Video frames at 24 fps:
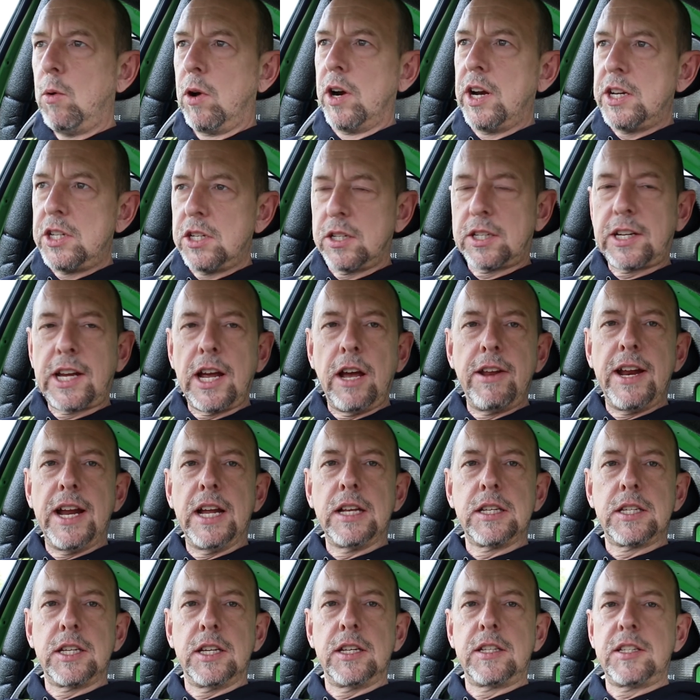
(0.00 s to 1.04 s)
want to just go
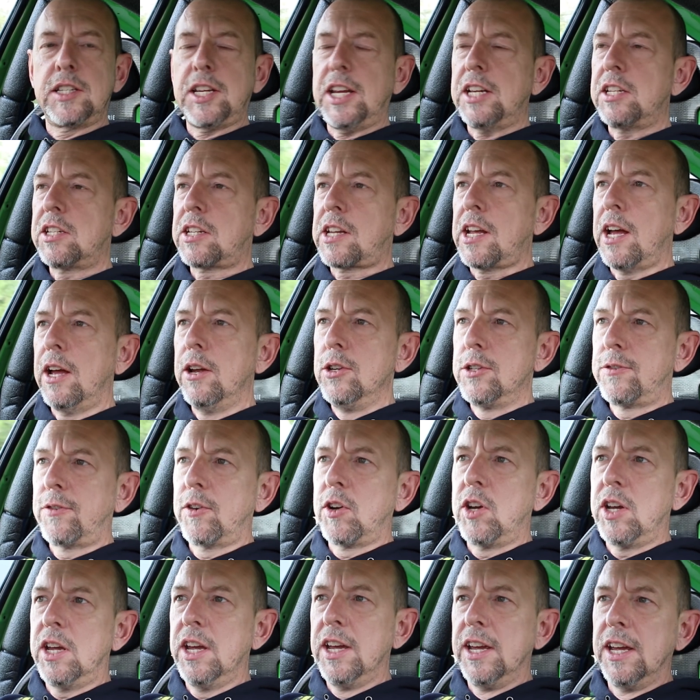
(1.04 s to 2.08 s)
down to Tesco's
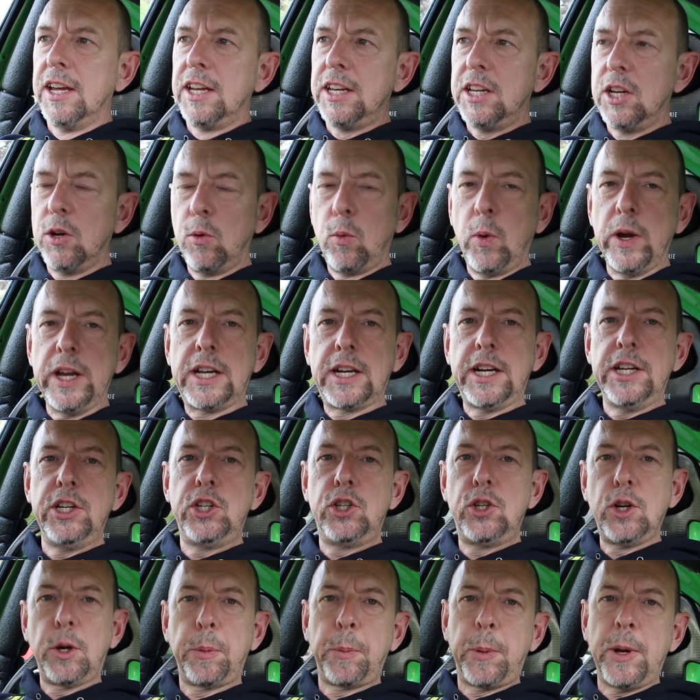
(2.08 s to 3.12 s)
for your weekly
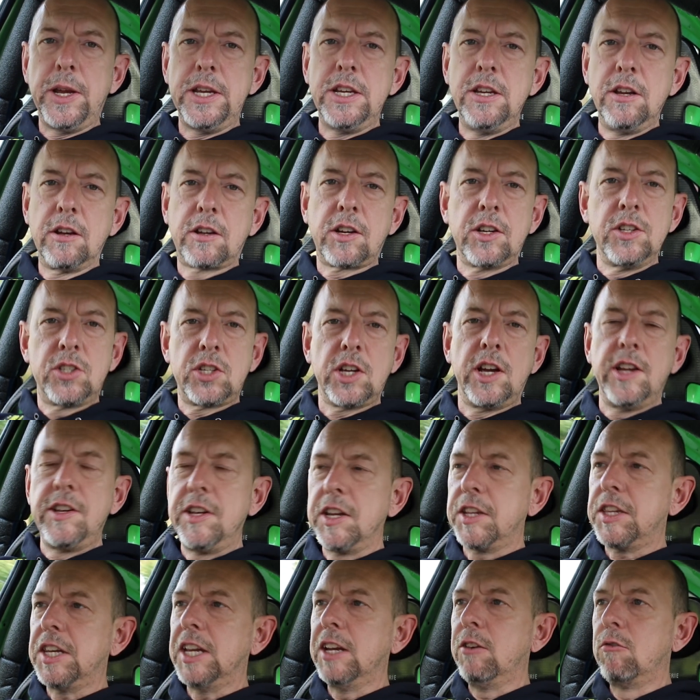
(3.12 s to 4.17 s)
shopping, you can turn
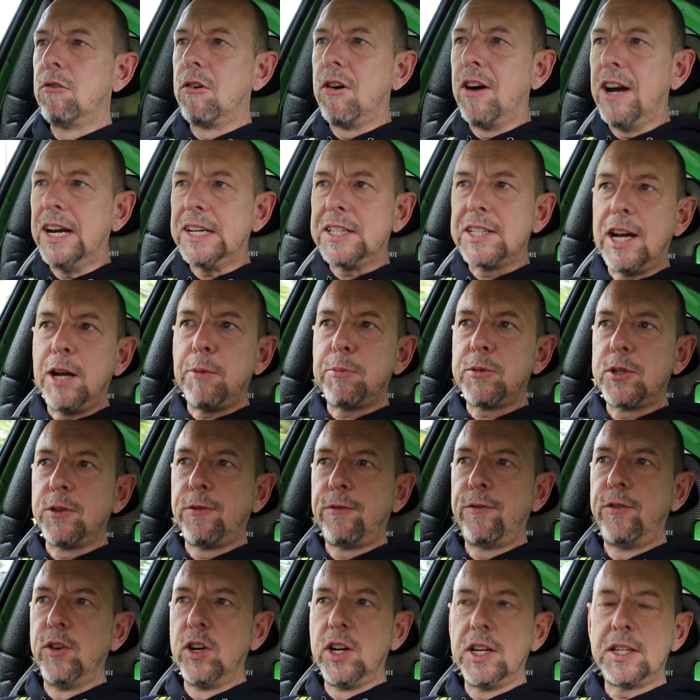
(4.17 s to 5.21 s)
the thing right up to
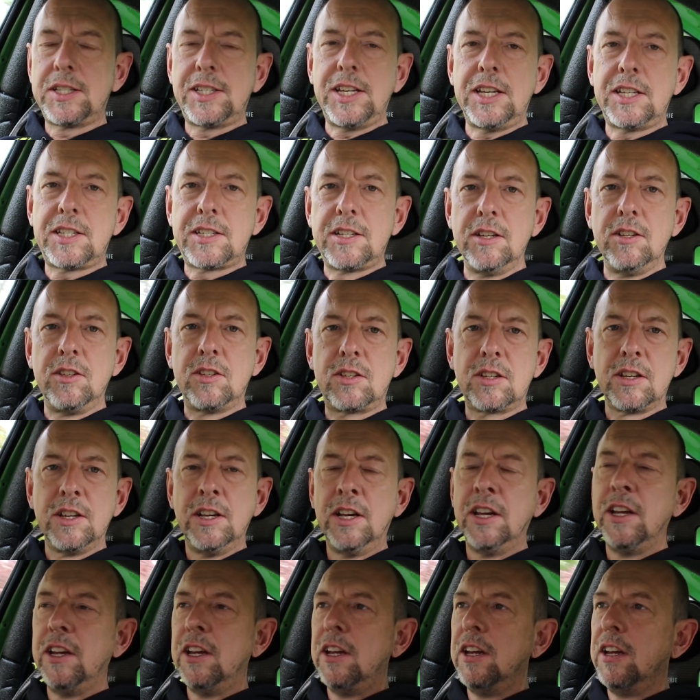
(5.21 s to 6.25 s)
full assistance
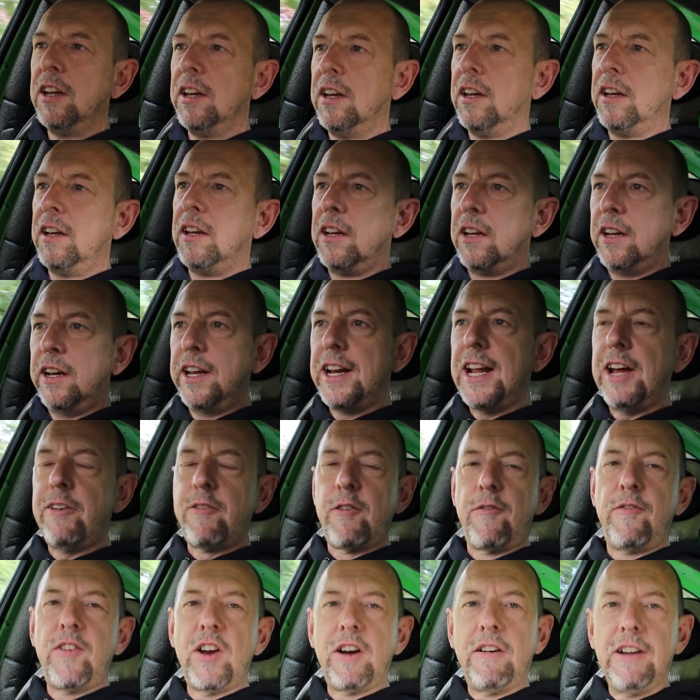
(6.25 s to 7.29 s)
and have
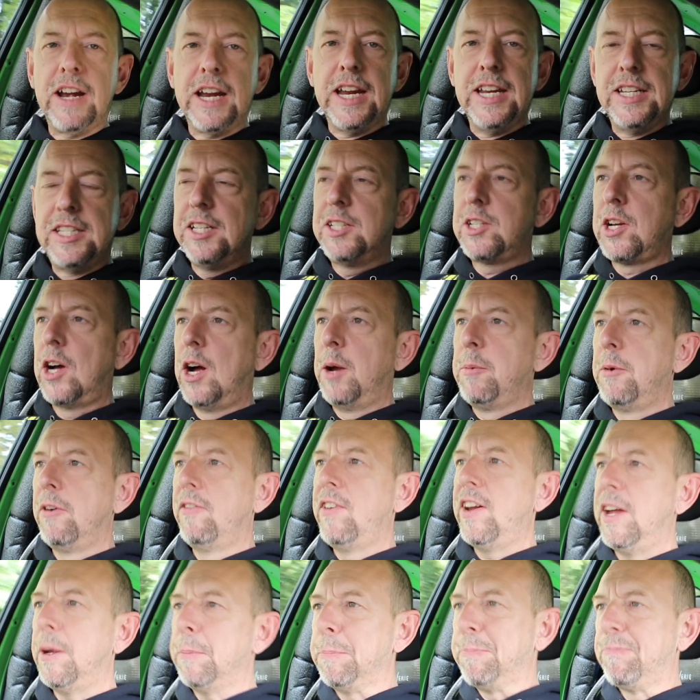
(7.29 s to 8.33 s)
a very easy time
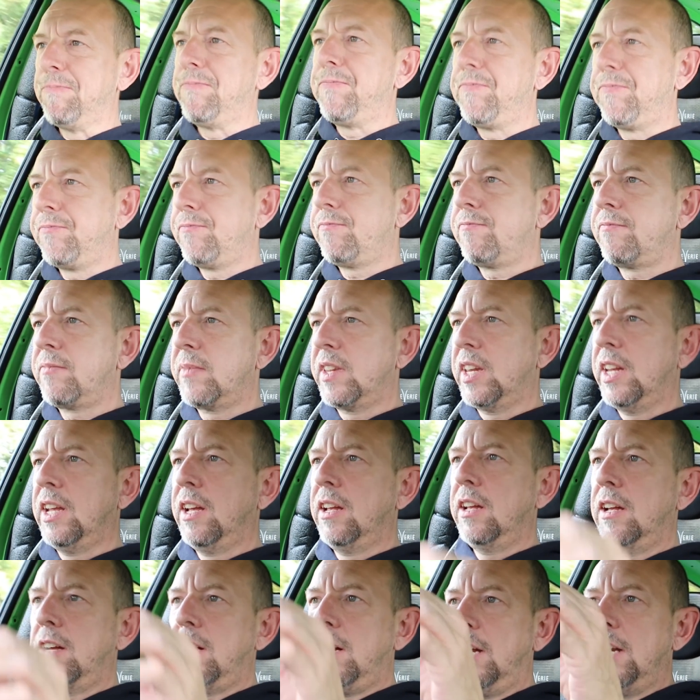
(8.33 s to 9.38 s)
of it.
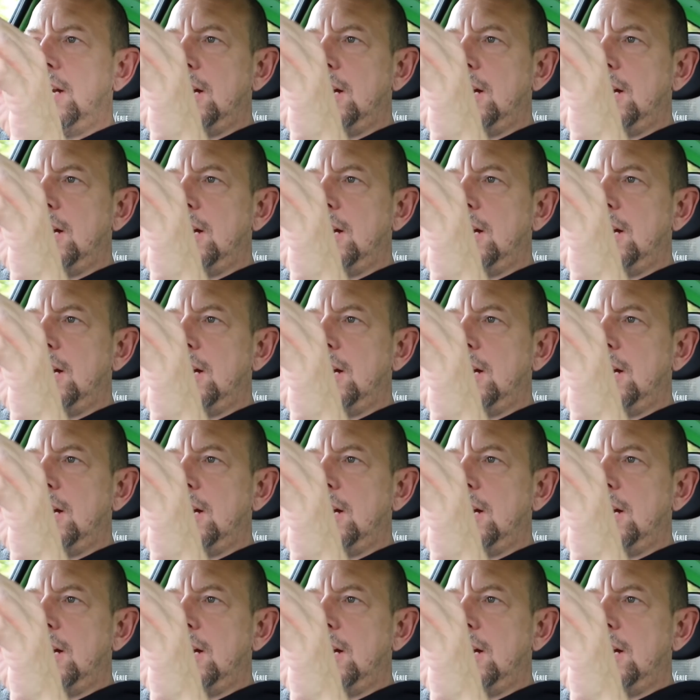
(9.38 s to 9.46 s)
I